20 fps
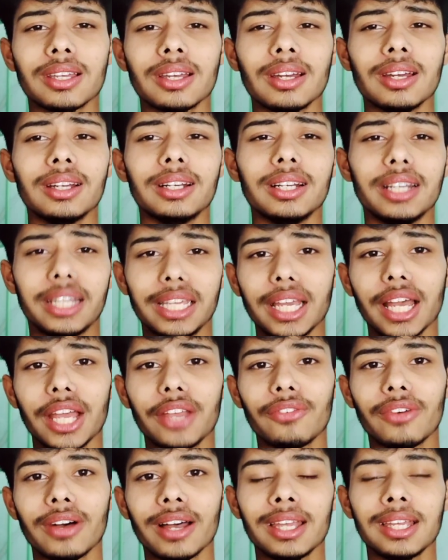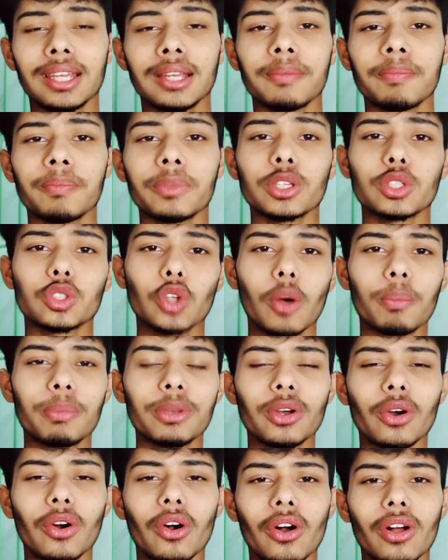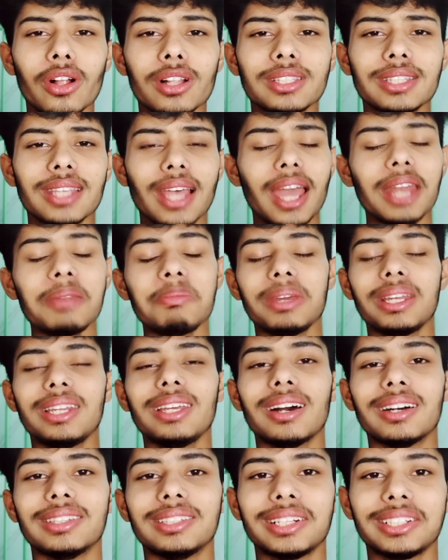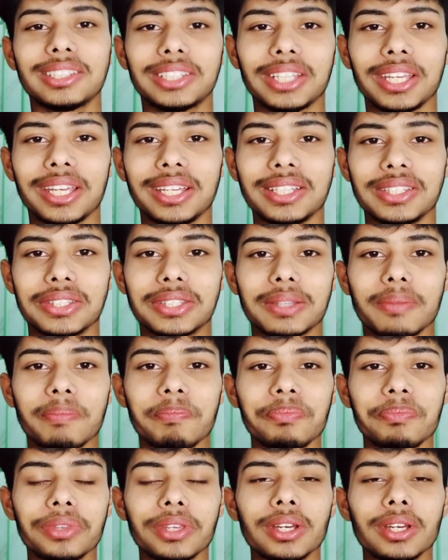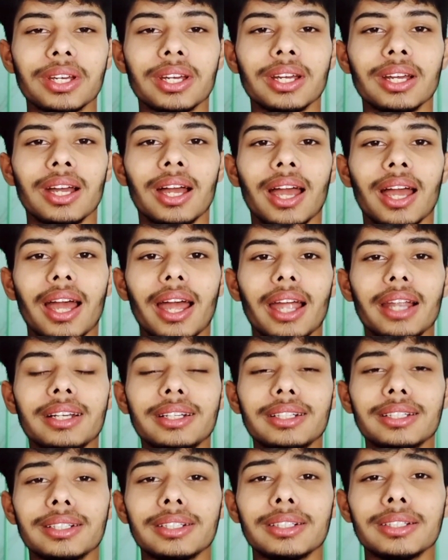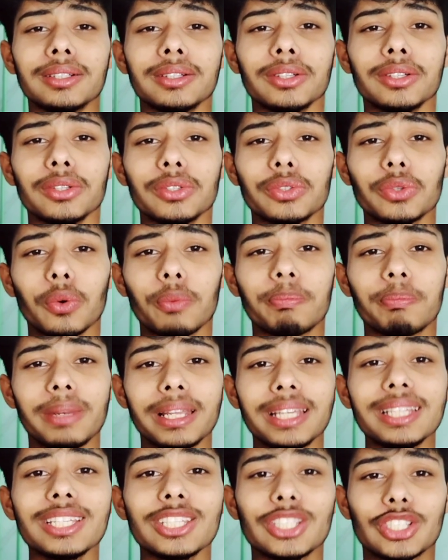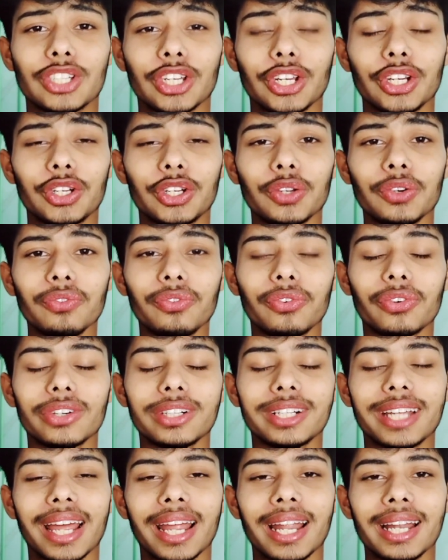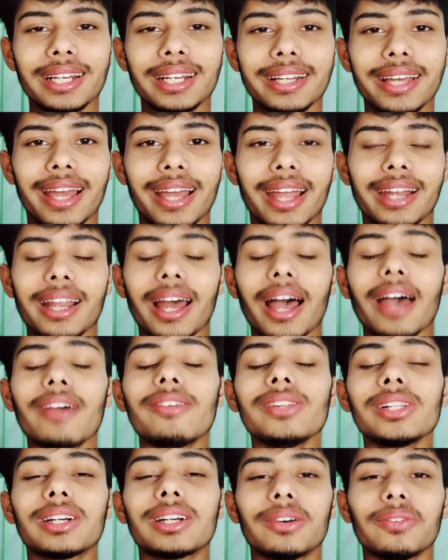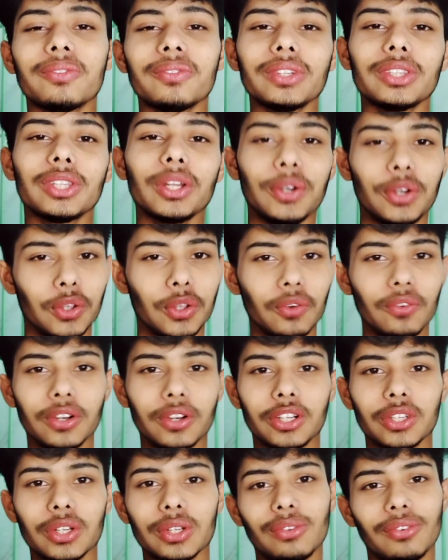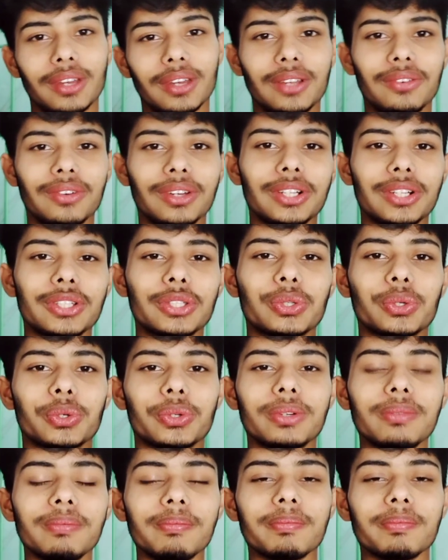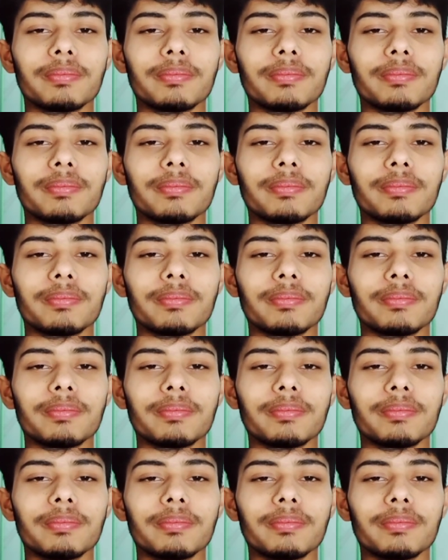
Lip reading: DIY, shopping hauls and many other things. And so please stay tuned for that, and I will come with the new videos very soon.